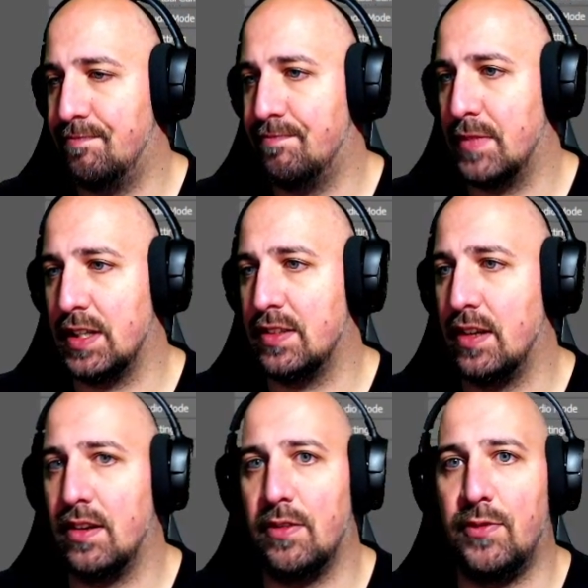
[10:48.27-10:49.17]
like I said,
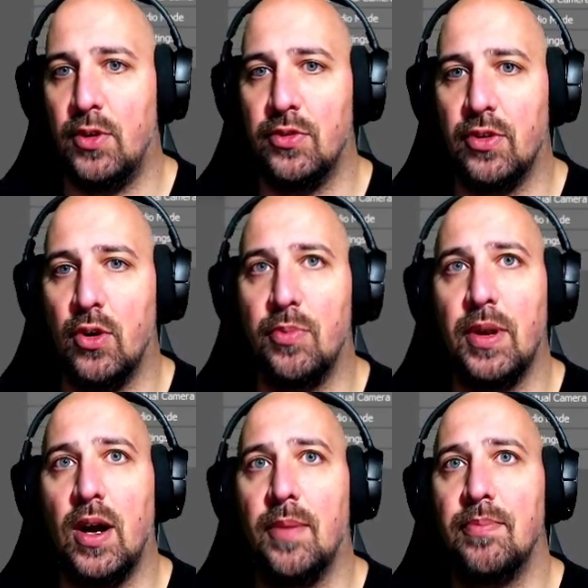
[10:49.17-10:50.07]
a folder open
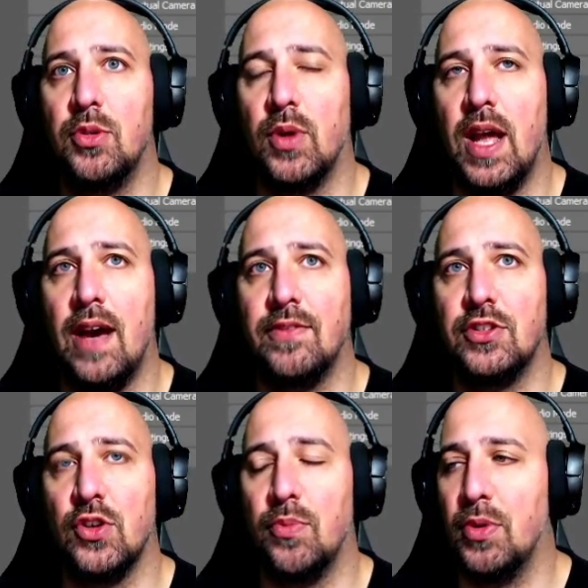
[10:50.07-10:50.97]
up, you want to have this
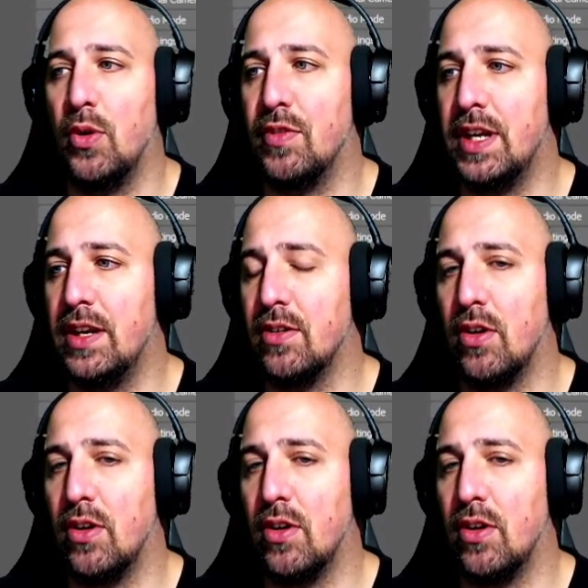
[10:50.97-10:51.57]
open over here,